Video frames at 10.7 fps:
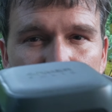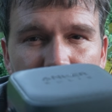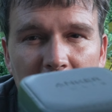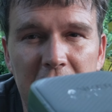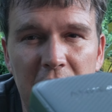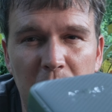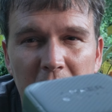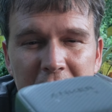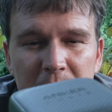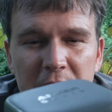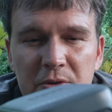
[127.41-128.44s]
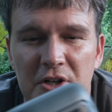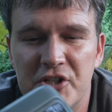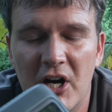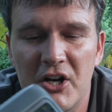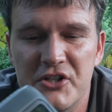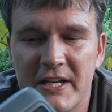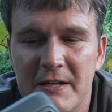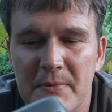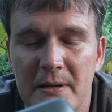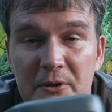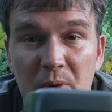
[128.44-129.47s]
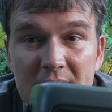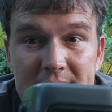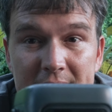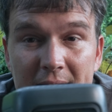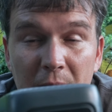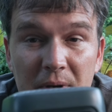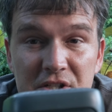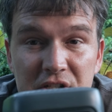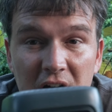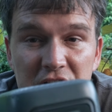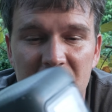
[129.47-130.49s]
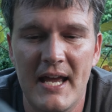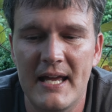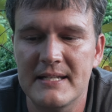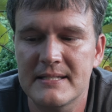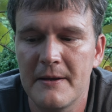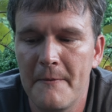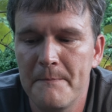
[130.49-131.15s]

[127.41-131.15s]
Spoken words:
farther away from you and you're charging it and maybe you want to see how much charge it has.